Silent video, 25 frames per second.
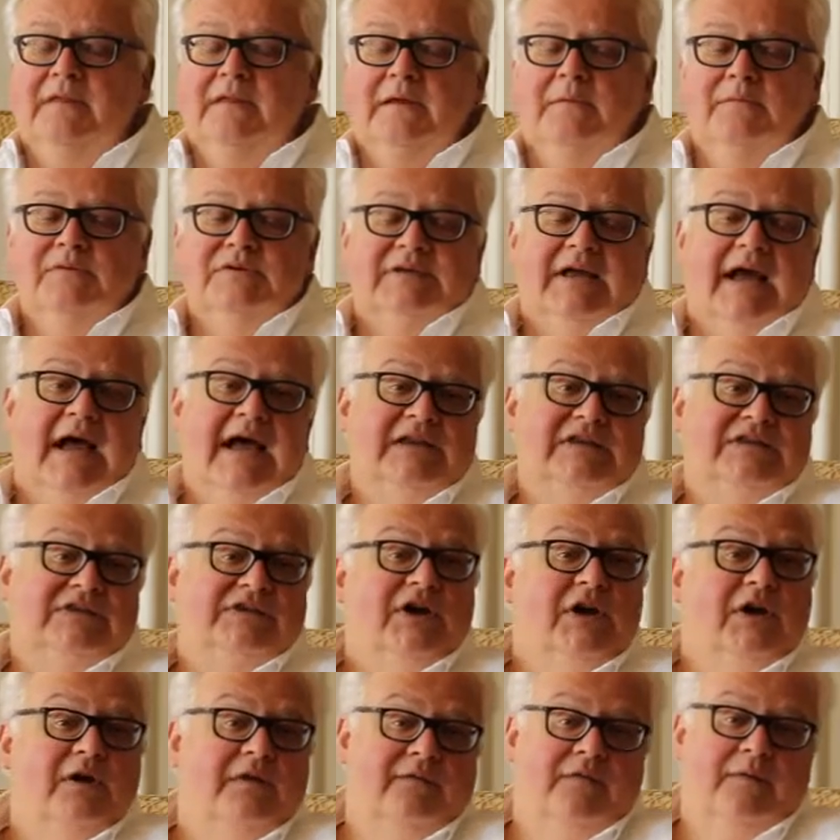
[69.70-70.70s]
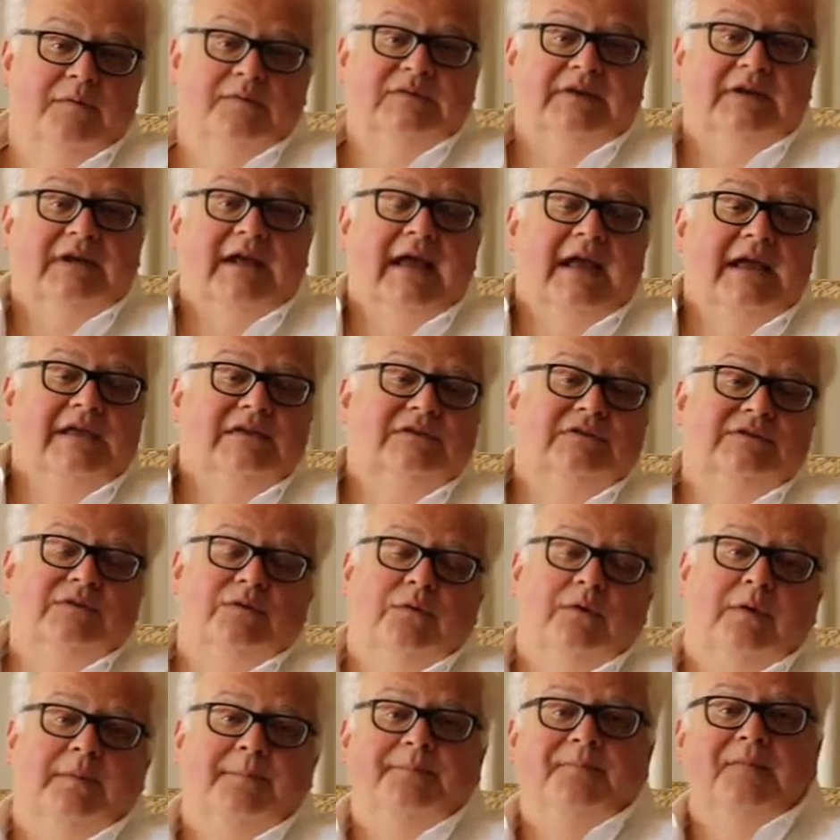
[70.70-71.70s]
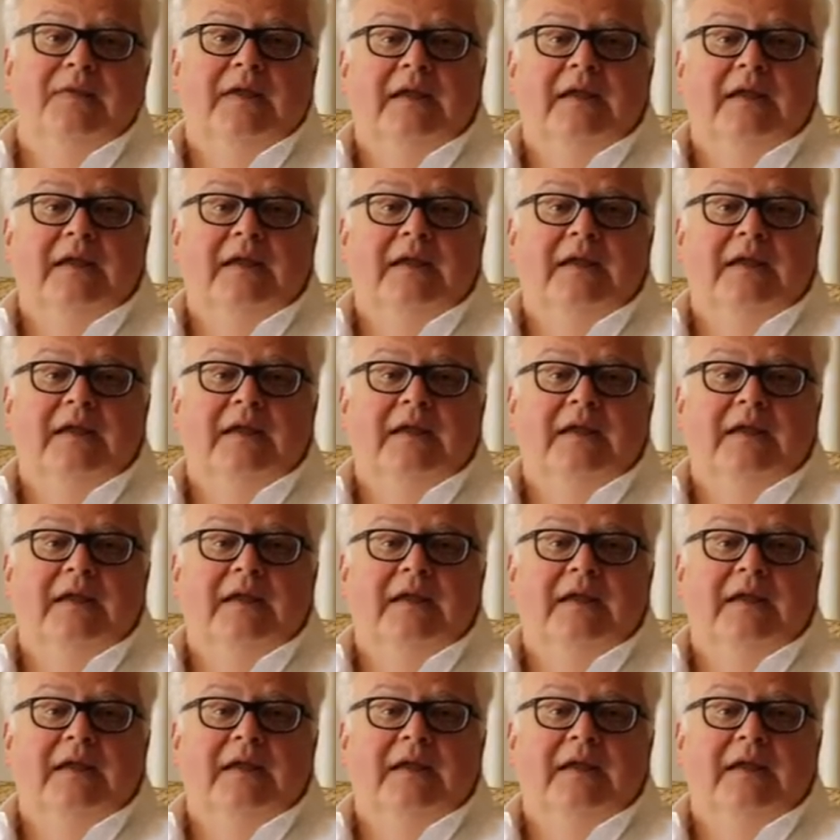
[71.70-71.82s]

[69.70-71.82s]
It was iced over, it was an ice storm.